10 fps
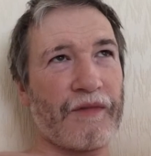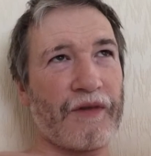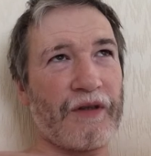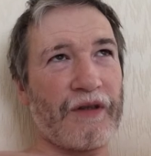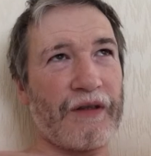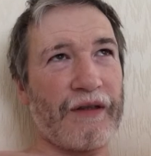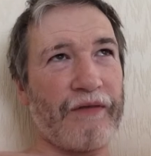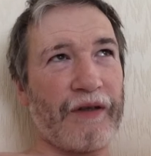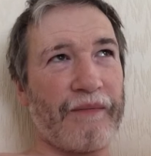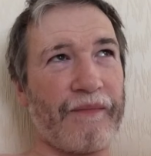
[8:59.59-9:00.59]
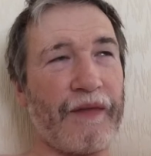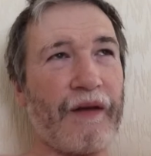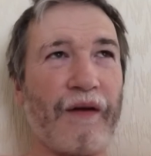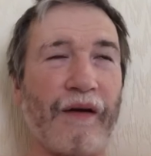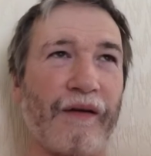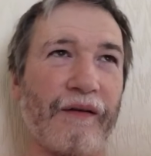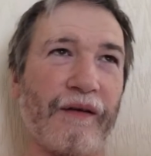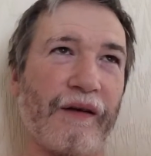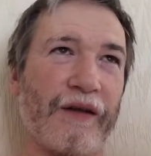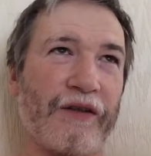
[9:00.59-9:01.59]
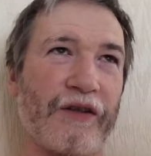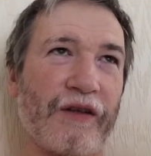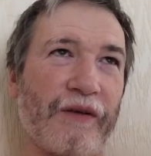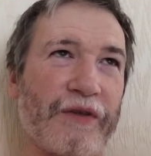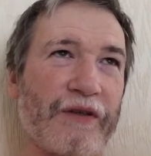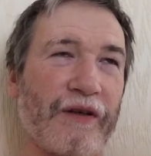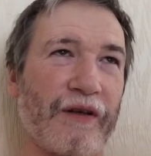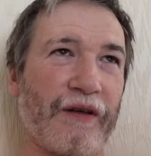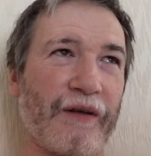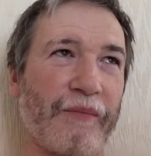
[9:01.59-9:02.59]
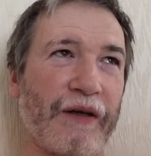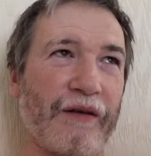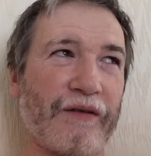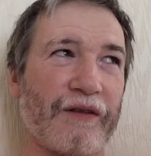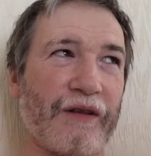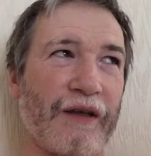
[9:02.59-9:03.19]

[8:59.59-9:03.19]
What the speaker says: Just living. Actually, I was thinking about